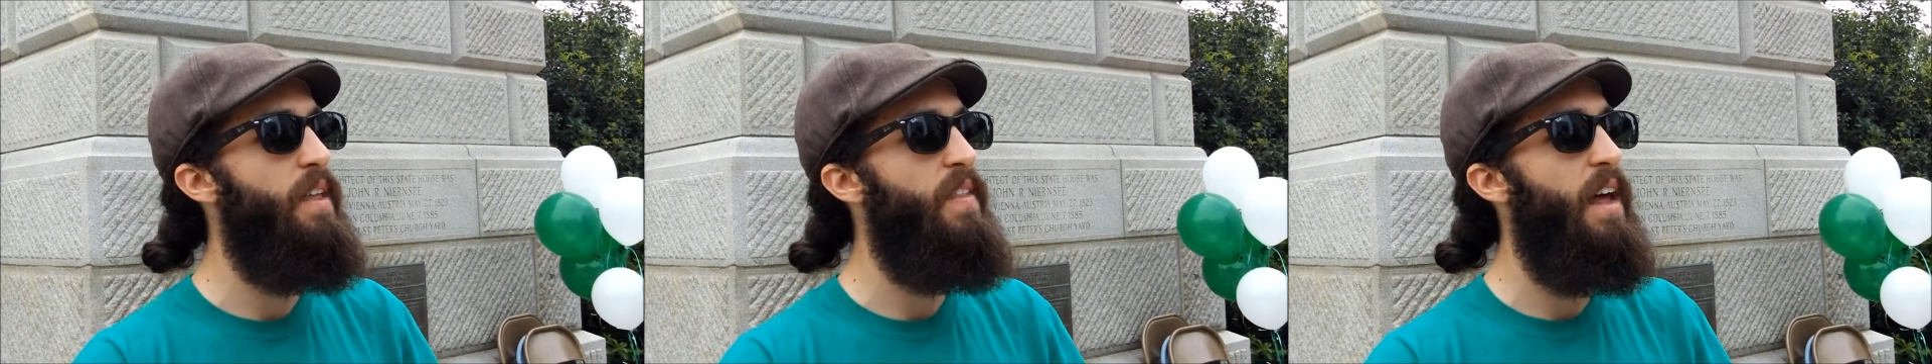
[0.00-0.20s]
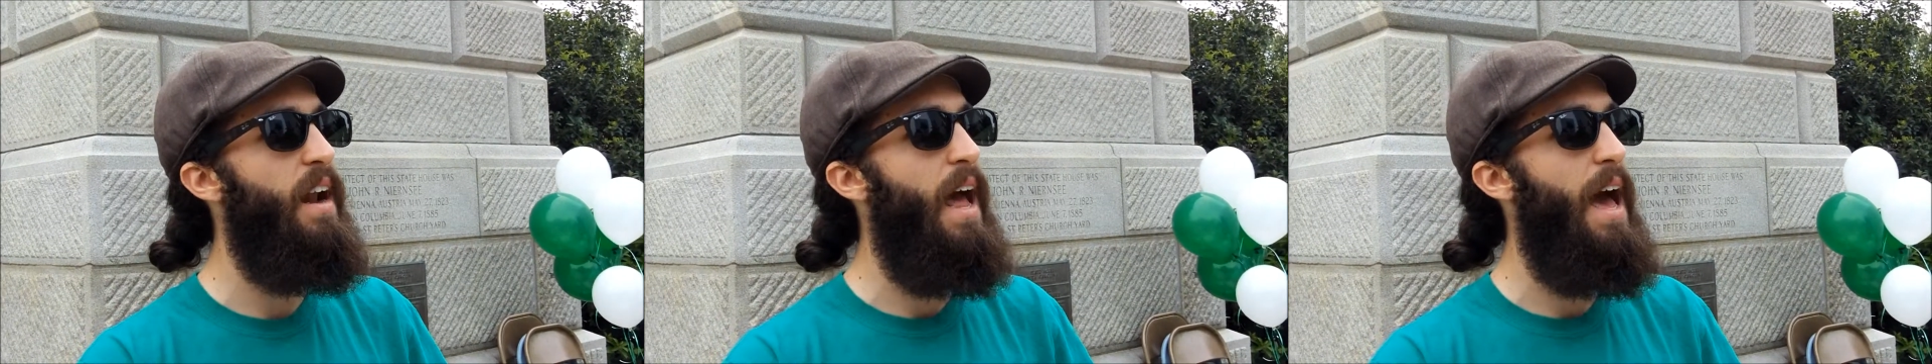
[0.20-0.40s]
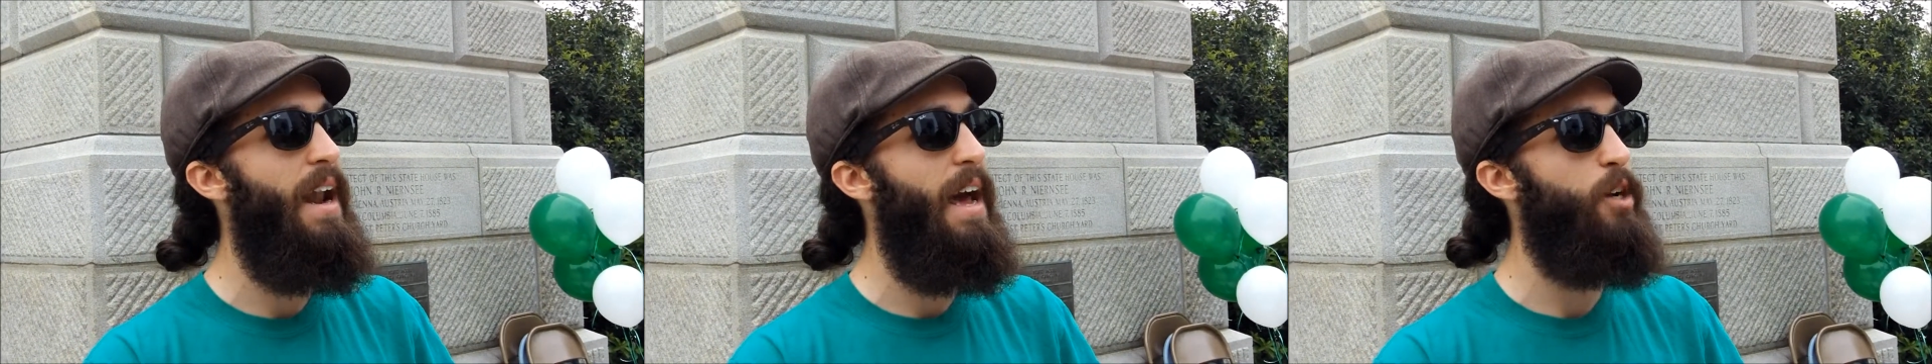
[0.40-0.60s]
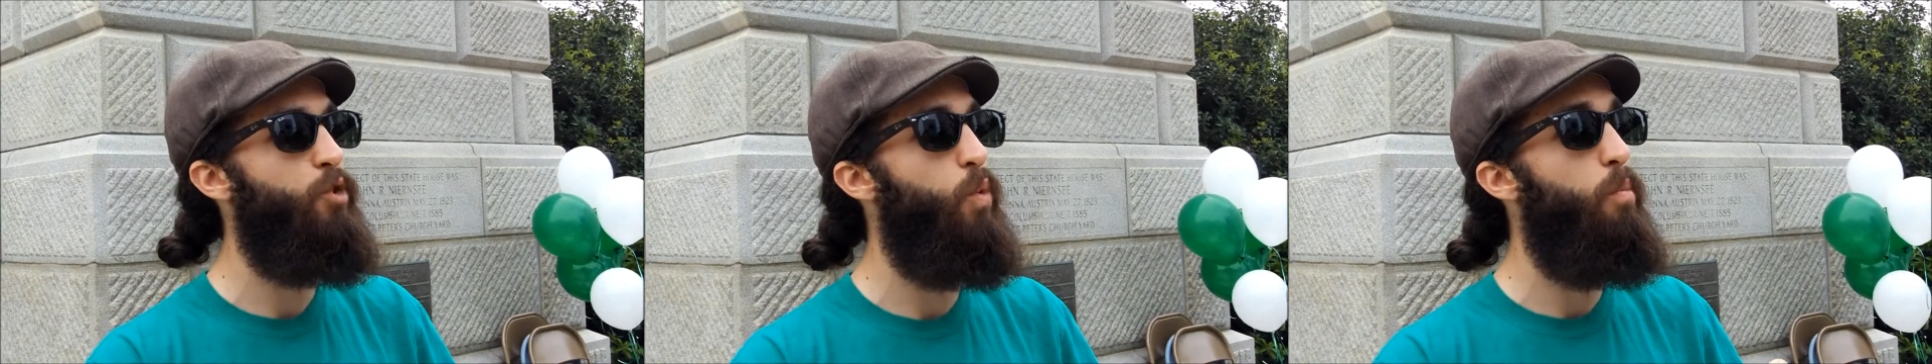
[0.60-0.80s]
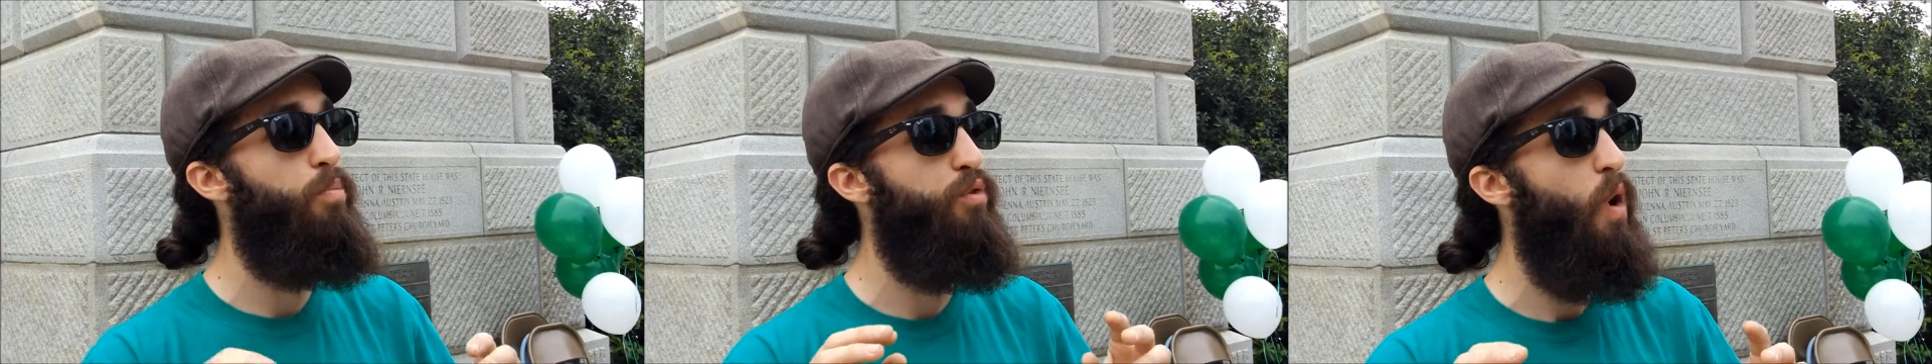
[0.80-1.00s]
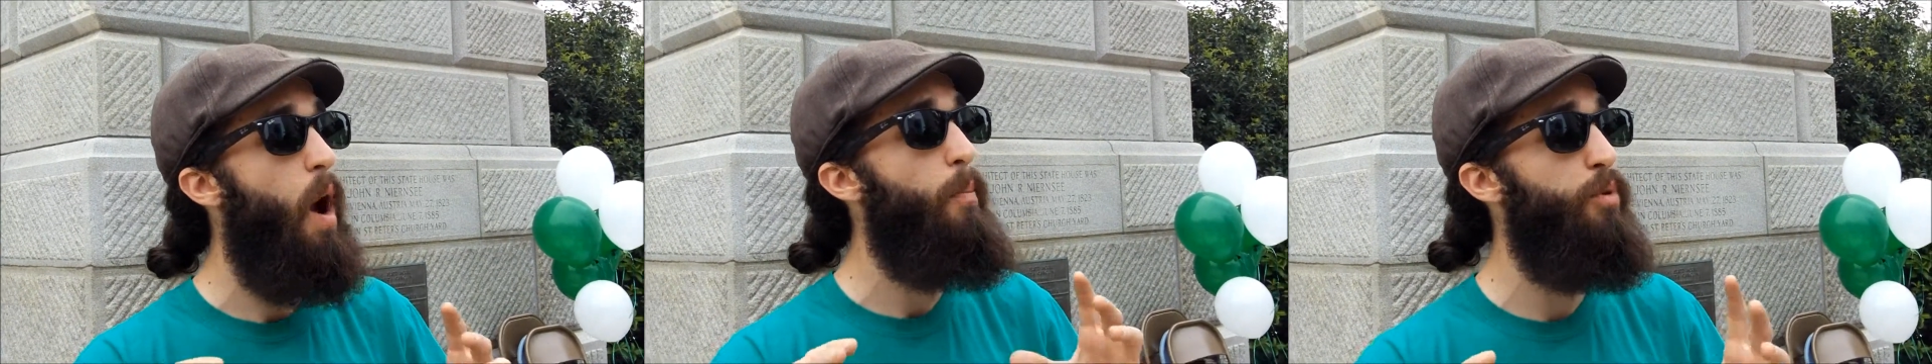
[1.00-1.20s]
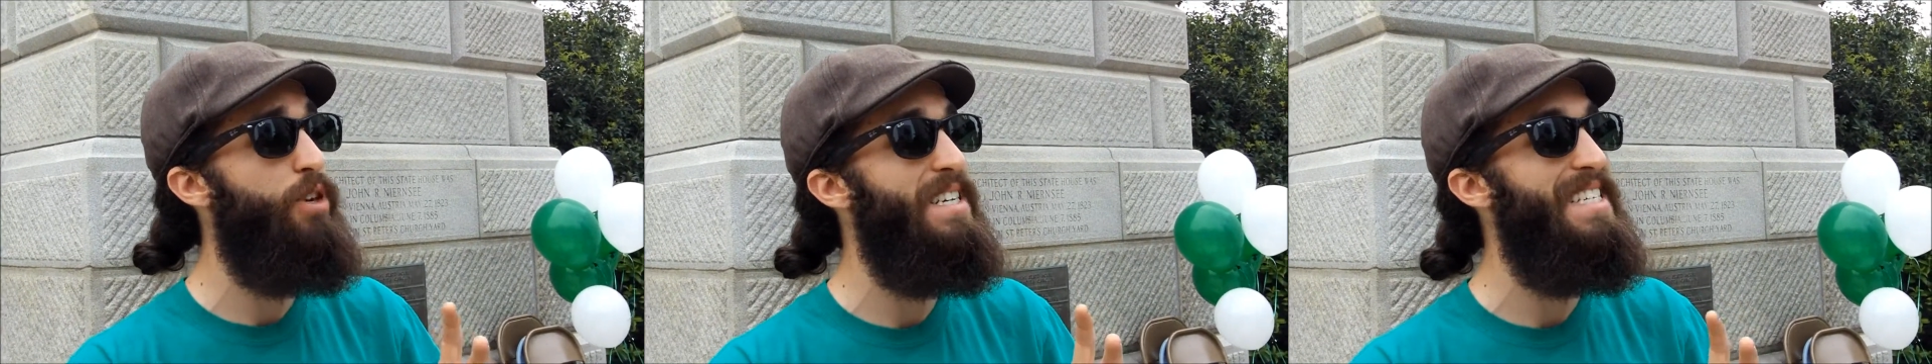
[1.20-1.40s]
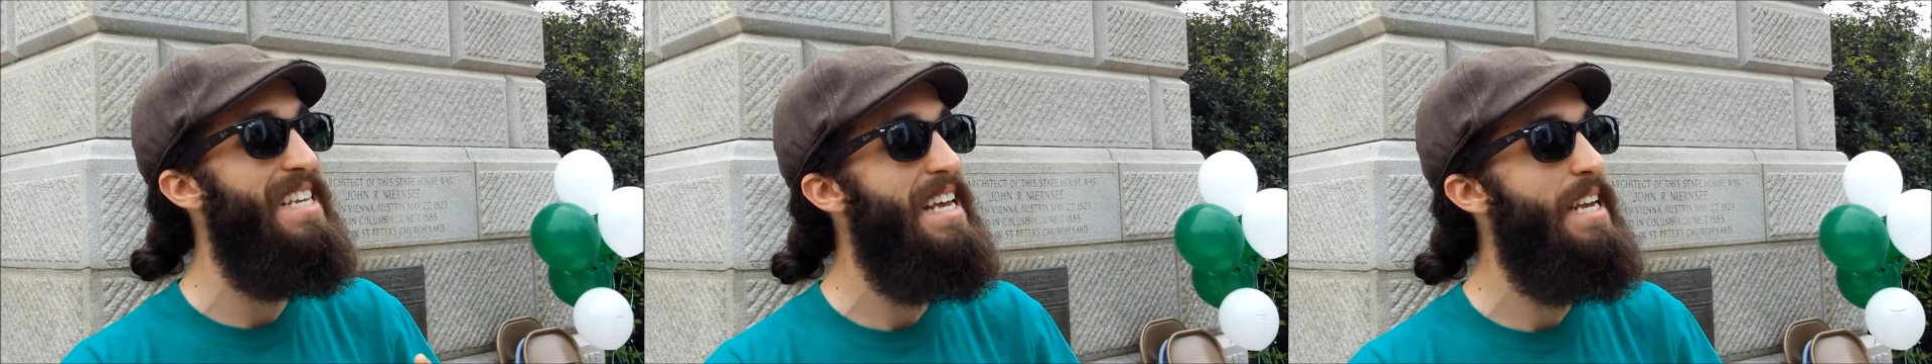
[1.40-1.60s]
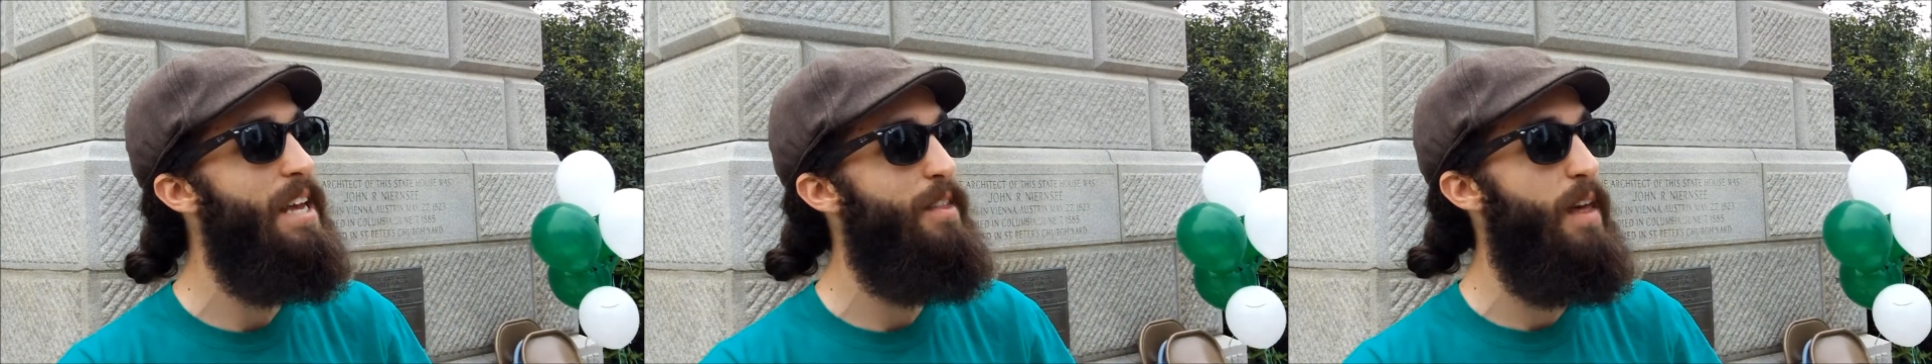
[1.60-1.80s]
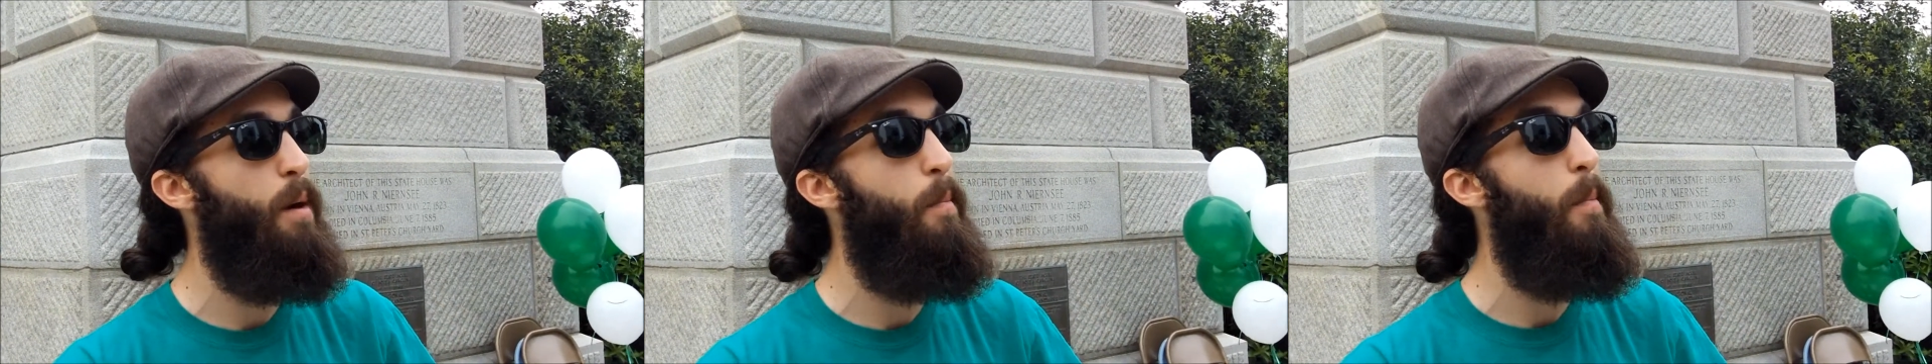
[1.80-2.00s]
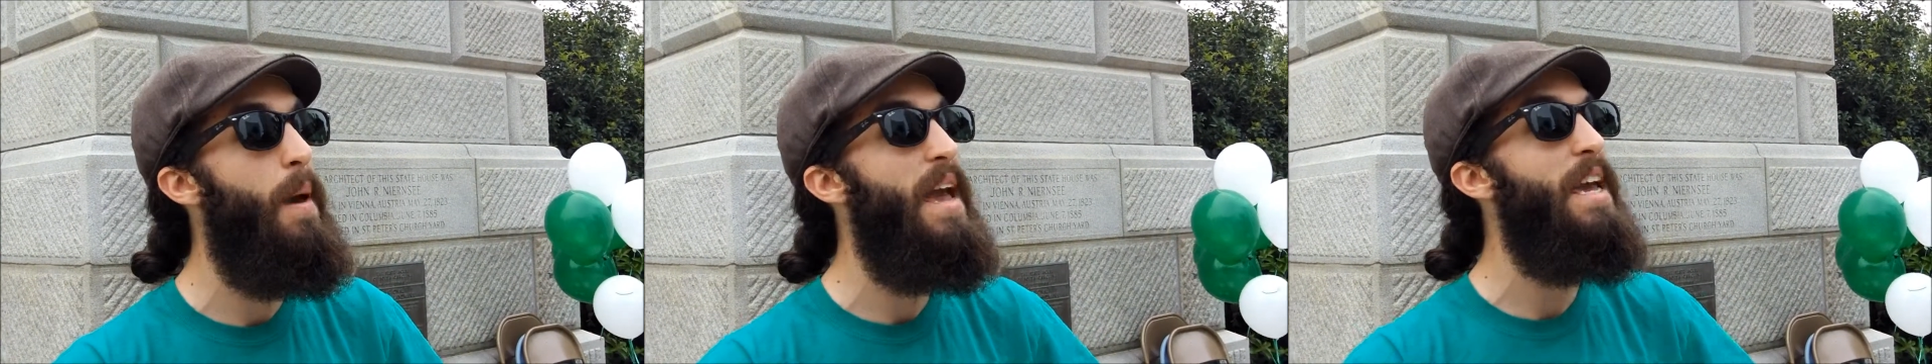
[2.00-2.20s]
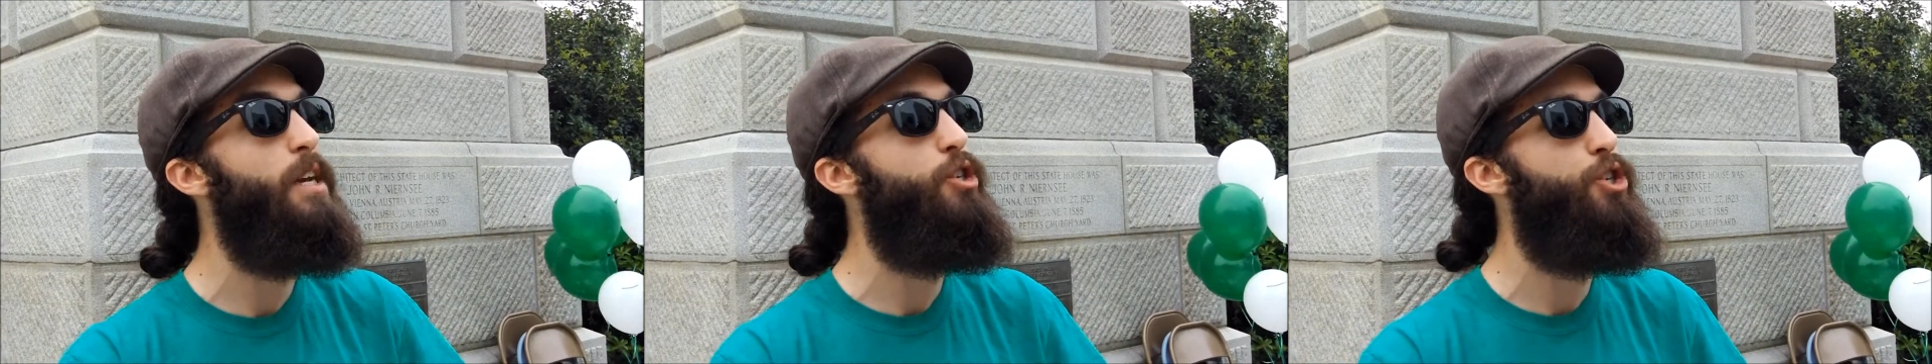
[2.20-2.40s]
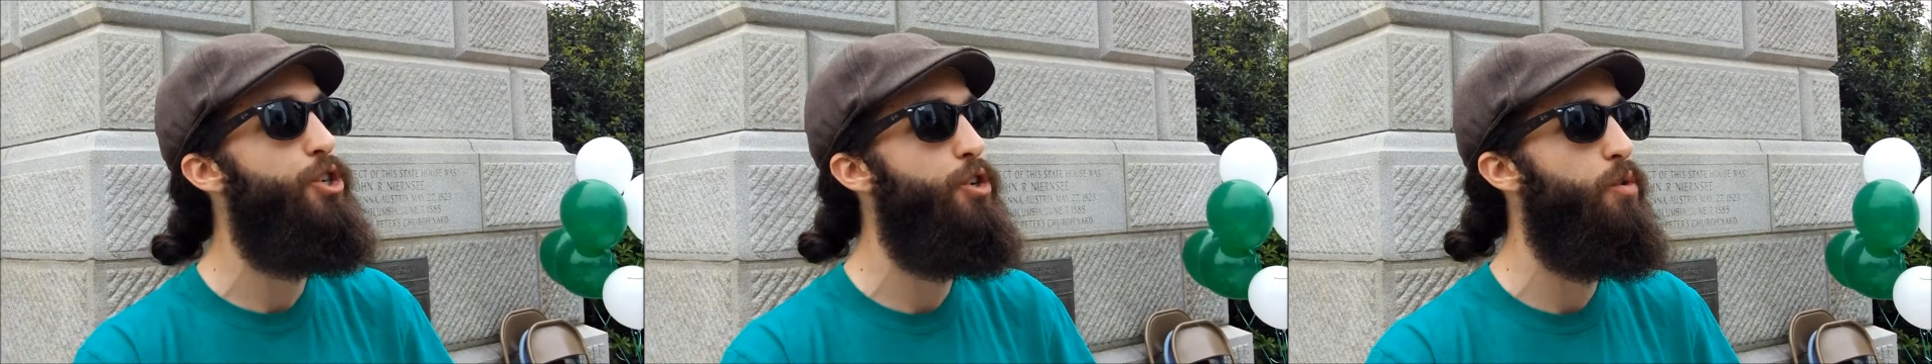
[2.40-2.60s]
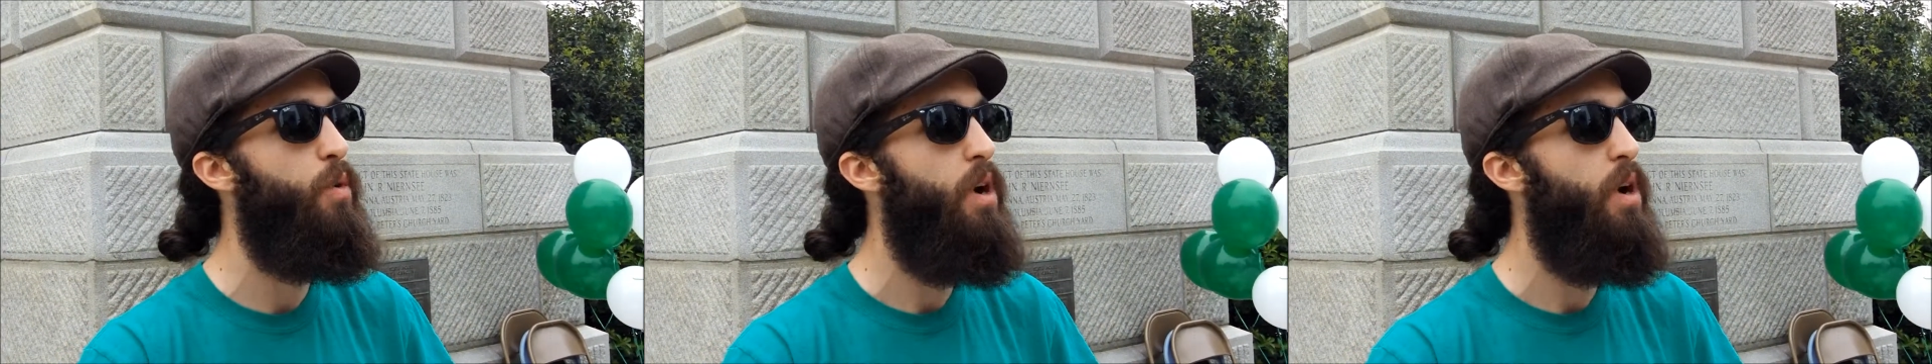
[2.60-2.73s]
and that it had actual properties in it that made you